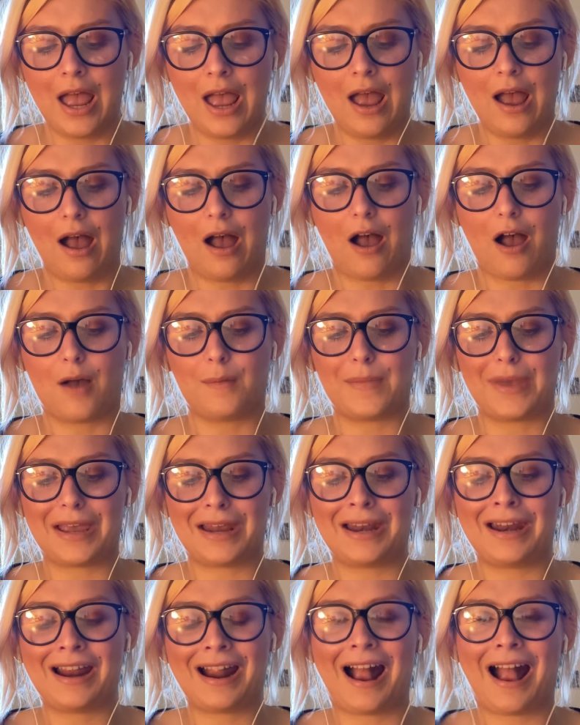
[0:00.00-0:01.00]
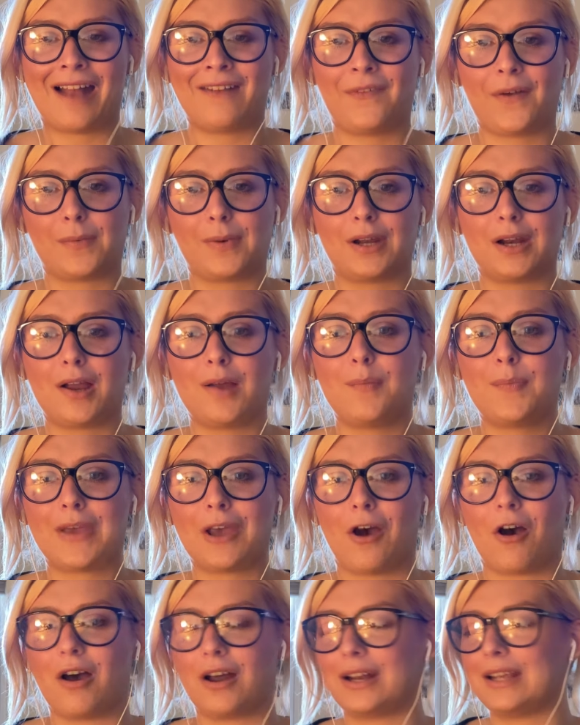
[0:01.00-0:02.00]
And if I'm going to
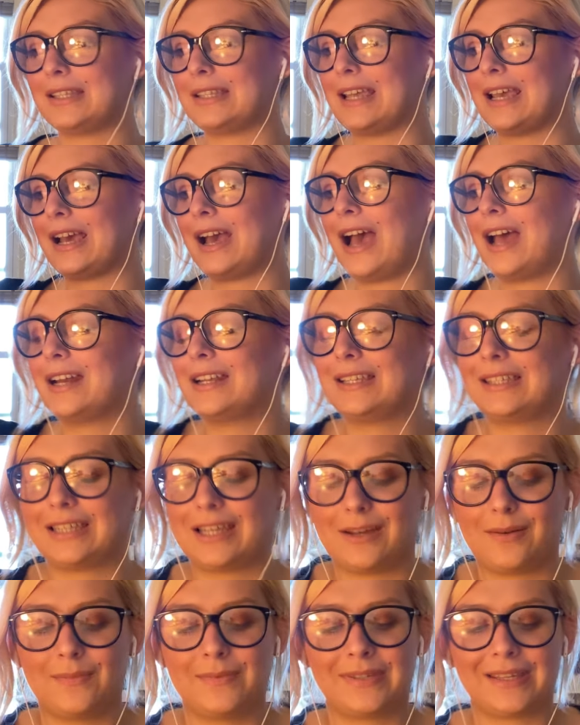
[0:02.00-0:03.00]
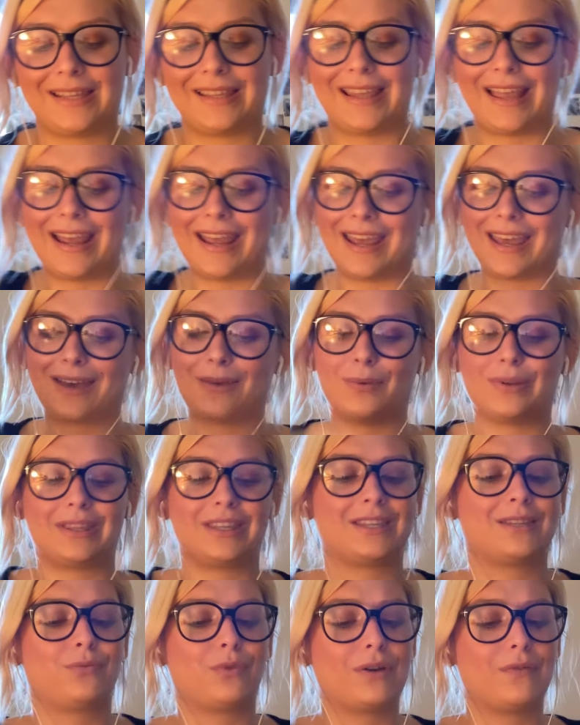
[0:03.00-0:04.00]
be honest, it kind of seems like with
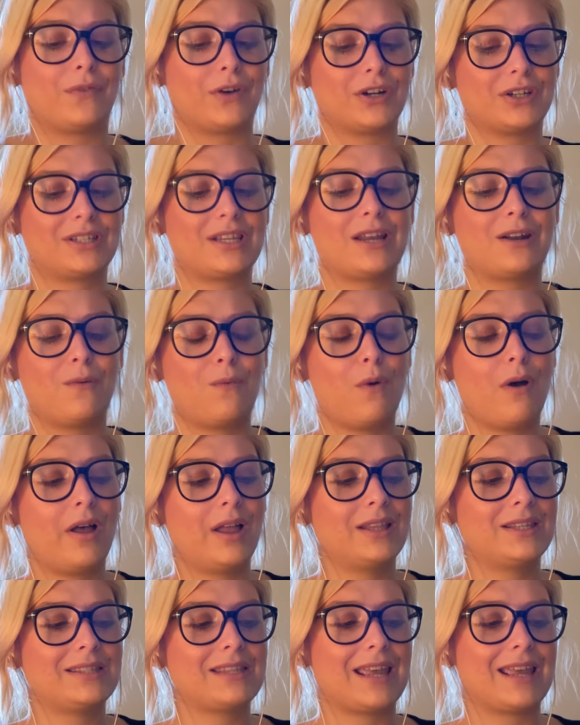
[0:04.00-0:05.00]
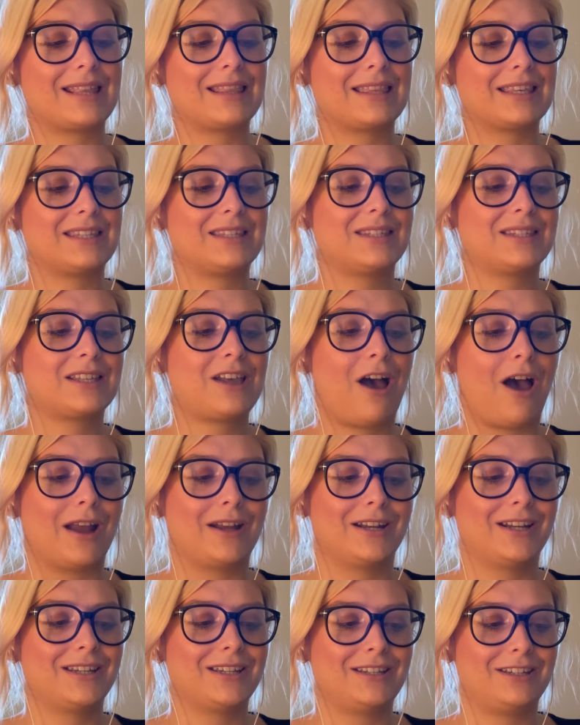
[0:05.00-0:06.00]
this reverse 10 of Wands, like this is
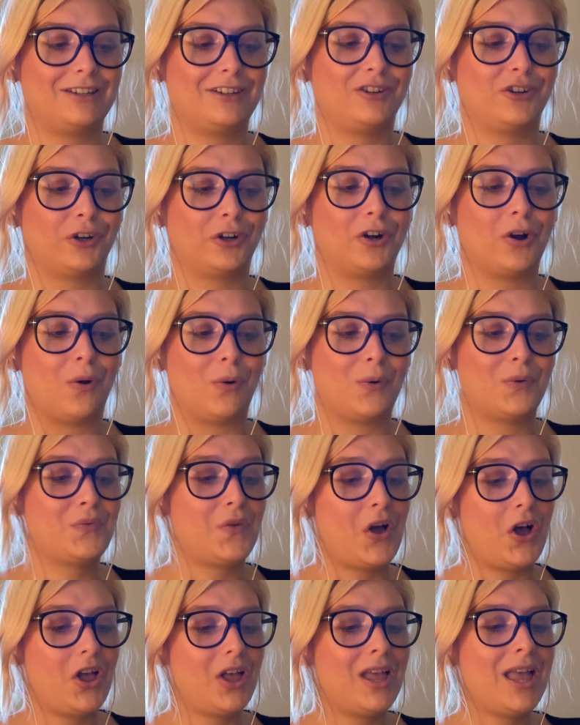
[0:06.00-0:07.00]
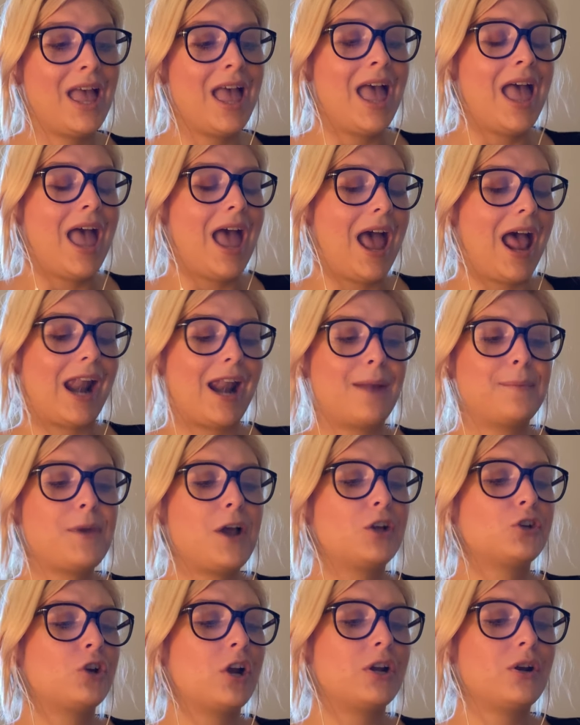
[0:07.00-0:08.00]
kind of your own fault. And I'm
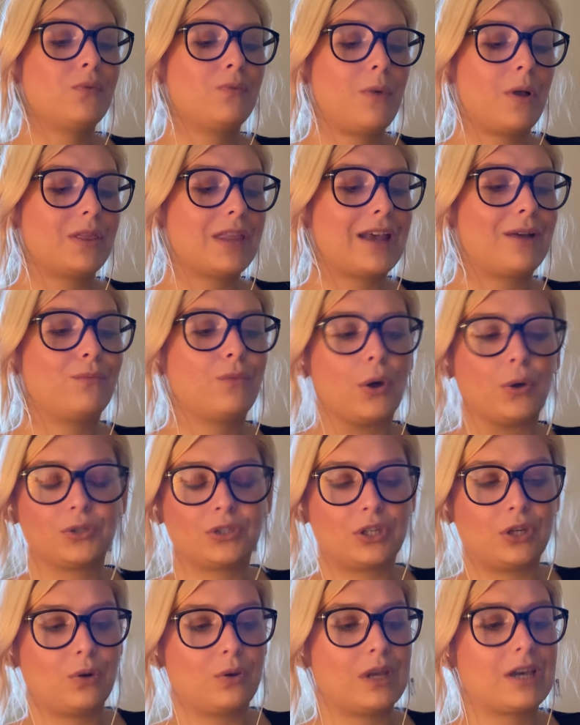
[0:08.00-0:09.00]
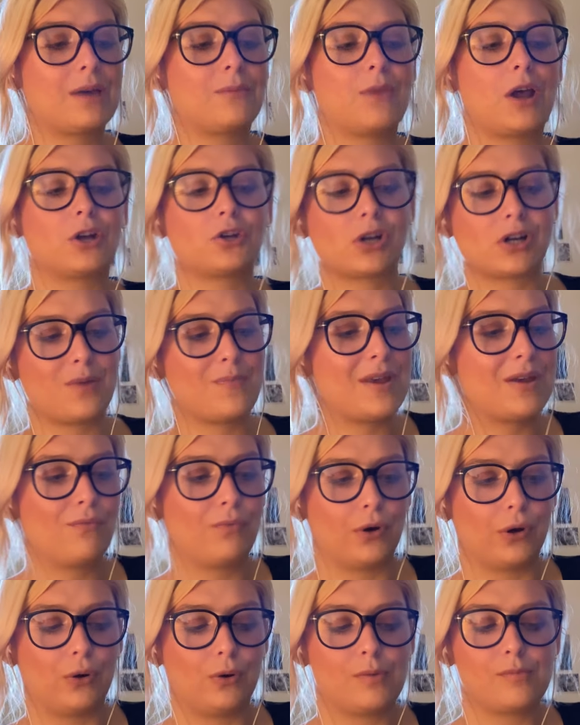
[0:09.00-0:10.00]
not trying to like roast you. Like I'm not trying to be
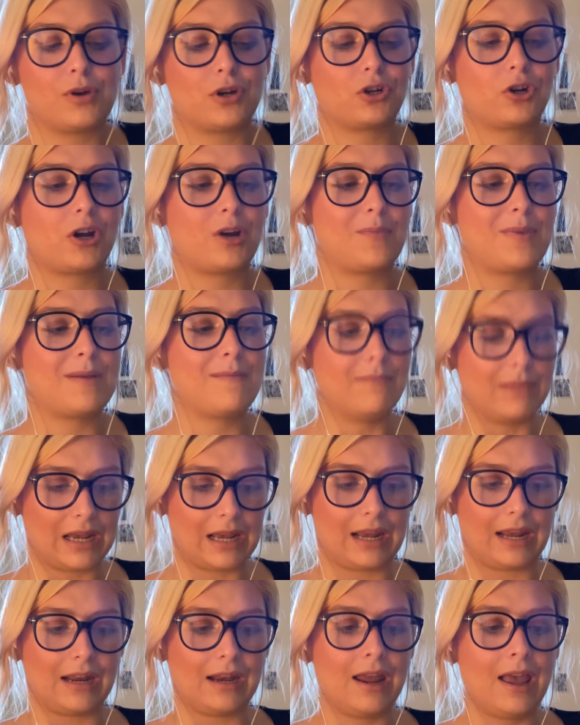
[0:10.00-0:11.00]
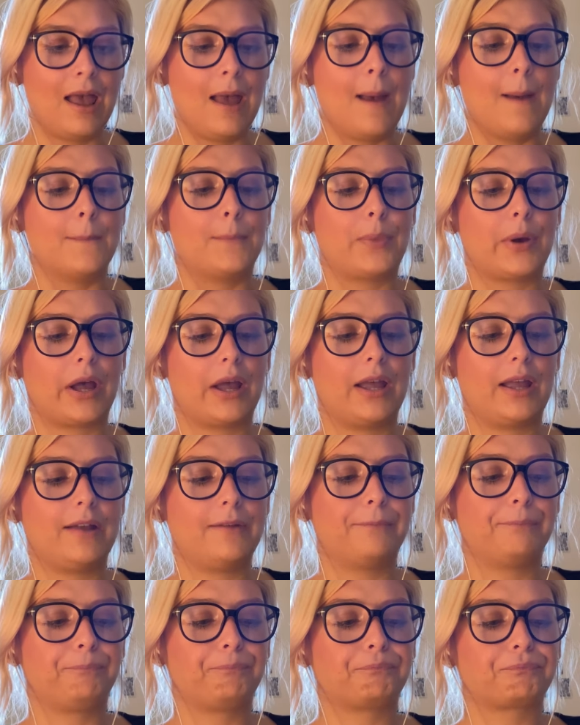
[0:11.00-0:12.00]
rude. I'm not trying to be mean.
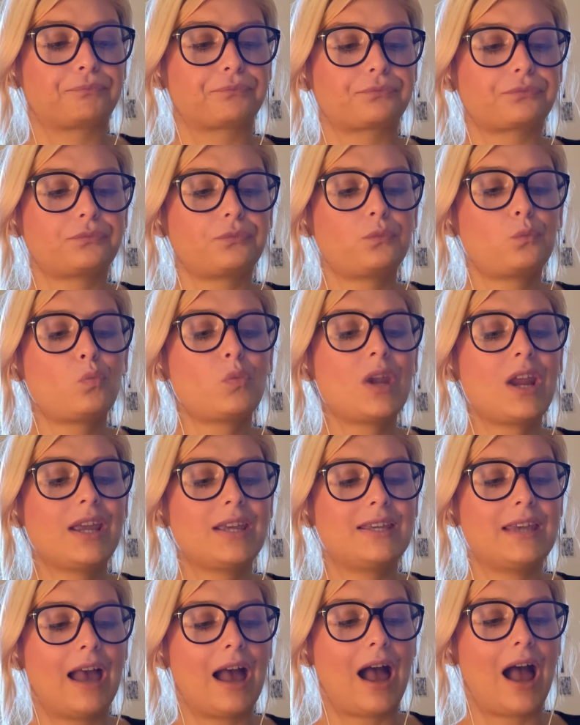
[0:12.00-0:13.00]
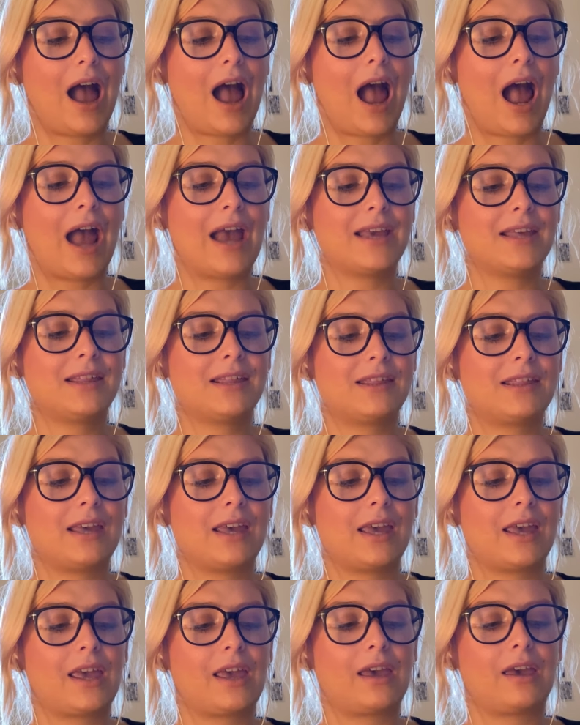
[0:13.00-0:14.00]
But yeah, I
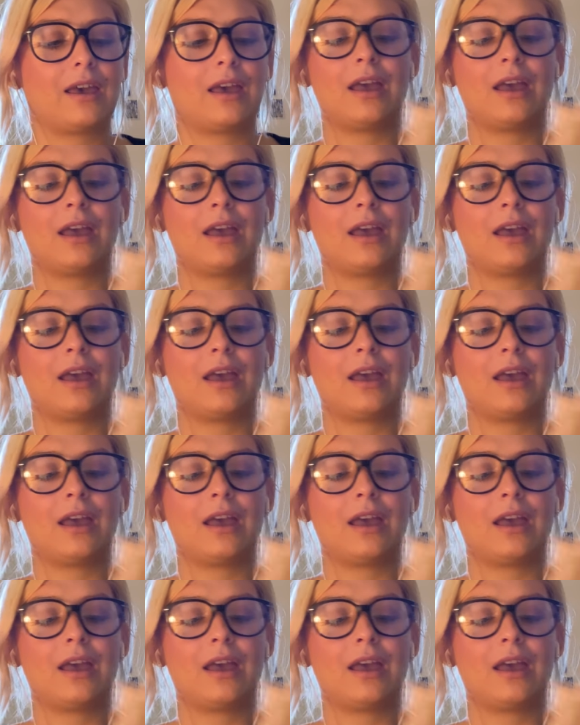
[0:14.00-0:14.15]
think